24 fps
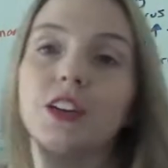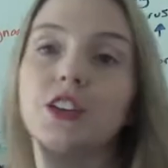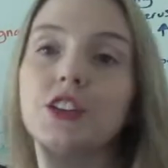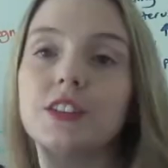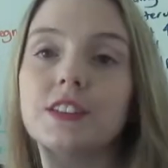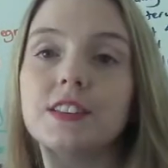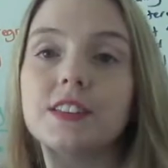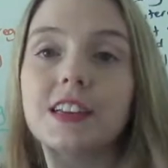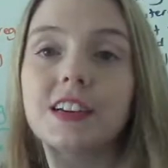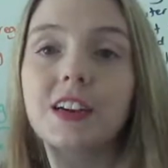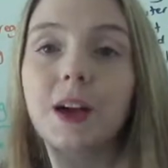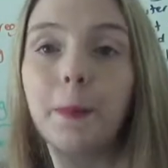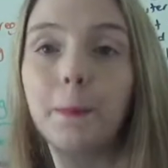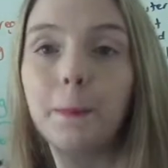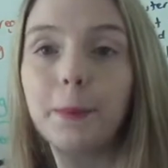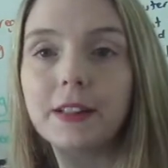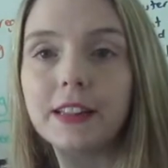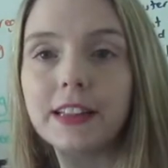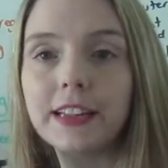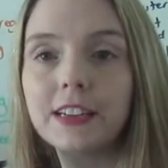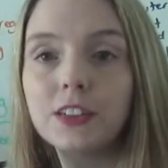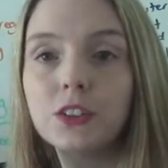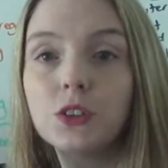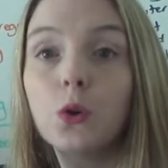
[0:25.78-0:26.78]
is the
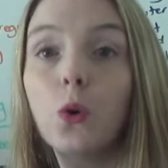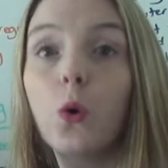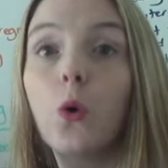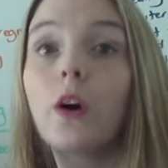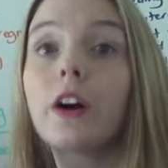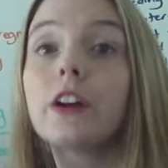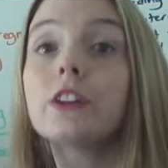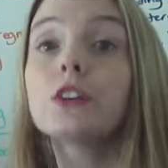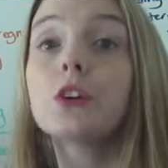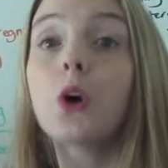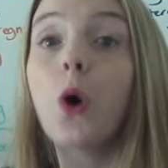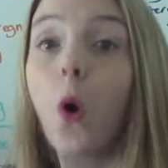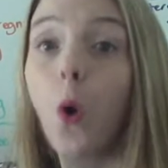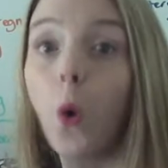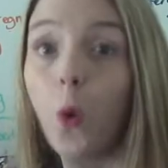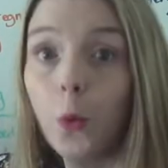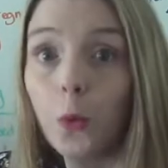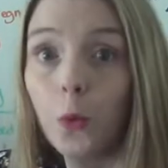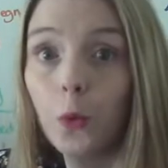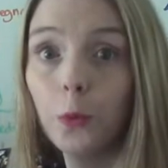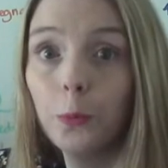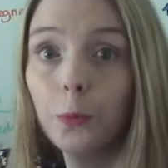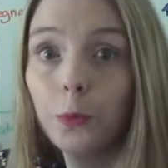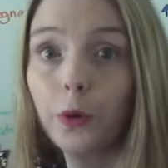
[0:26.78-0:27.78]
complete or a
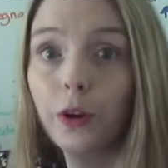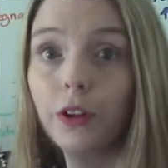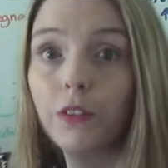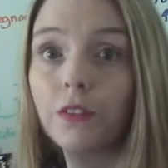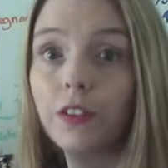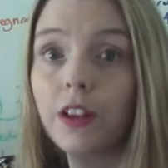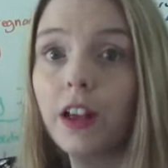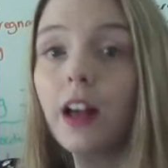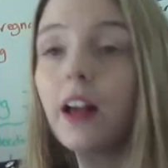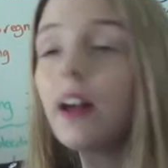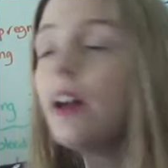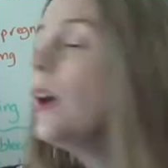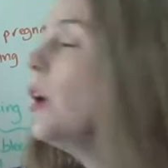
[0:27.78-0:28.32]
total previa,